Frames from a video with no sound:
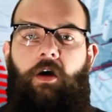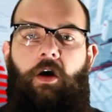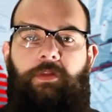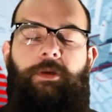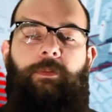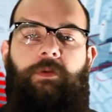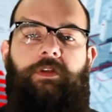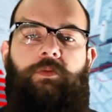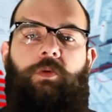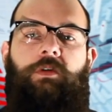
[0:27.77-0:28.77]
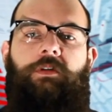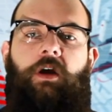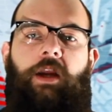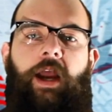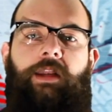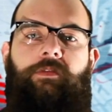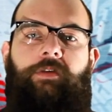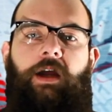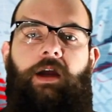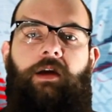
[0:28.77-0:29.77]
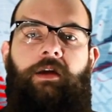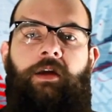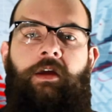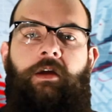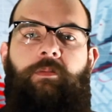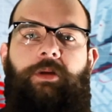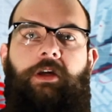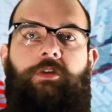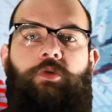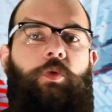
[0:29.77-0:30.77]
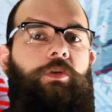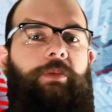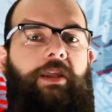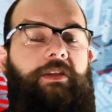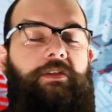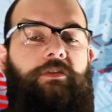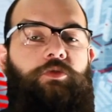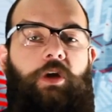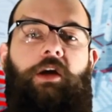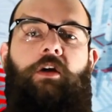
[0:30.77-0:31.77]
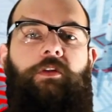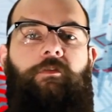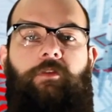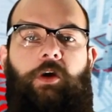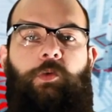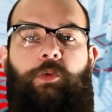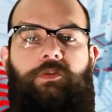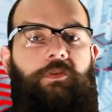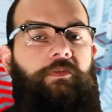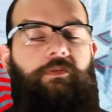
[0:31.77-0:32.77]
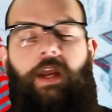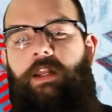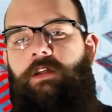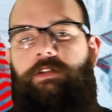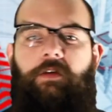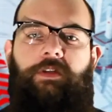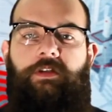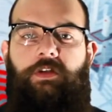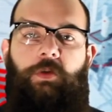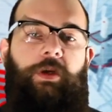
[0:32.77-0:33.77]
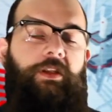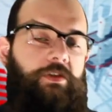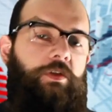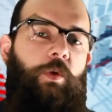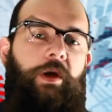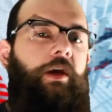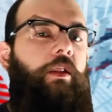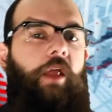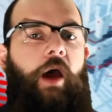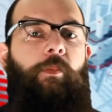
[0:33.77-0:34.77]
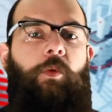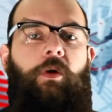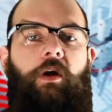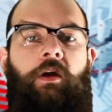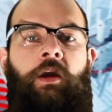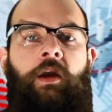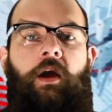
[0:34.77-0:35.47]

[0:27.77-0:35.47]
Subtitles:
all the people in this world are kind of being controlled by this drug called the Float, which we've kind of delved into in the story a lot more.